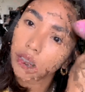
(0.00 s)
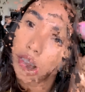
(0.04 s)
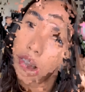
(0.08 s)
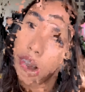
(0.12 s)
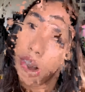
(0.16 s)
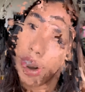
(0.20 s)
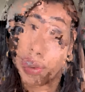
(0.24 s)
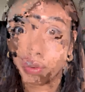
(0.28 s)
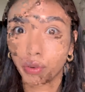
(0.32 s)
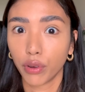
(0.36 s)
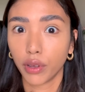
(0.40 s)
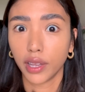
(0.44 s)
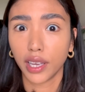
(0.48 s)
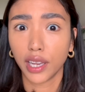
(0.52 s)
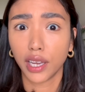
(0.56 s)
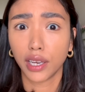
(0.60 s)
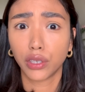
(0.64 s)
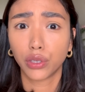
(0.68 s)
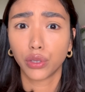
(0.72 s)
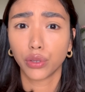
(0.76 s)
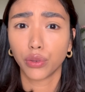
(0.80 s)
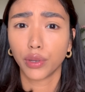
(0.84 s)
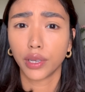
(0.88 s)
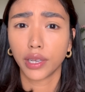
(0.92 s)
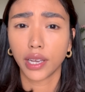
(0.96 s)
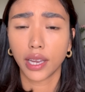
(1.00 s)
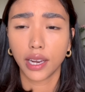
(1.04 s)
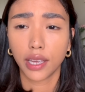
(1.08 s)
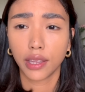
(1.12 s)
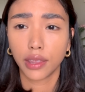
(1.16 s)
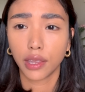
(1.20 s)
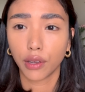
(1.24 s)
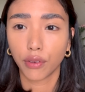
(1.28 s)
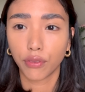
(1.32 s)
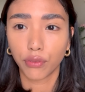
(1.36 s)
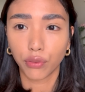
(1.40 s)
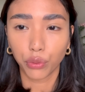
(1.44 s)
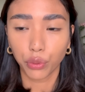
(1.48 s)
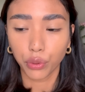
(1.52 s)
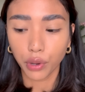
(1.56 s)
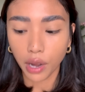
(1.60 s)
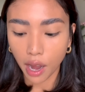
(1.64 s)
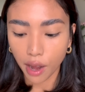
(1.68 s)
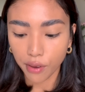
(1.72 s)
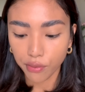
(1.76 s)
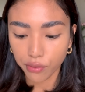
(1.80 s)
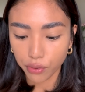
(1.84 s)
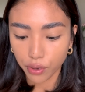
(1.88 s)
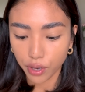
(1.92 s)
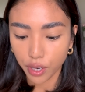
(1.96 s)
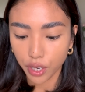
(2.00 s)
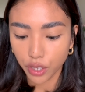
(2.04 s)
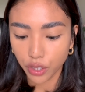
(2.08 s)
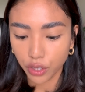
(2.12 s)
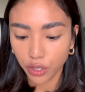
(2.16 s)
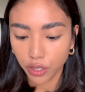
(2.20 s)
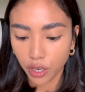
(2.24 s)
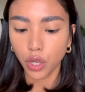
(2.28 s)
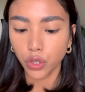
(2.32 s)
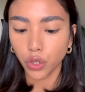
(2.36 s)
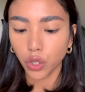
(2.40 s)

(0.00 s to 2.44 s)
or really doing anything full coverage.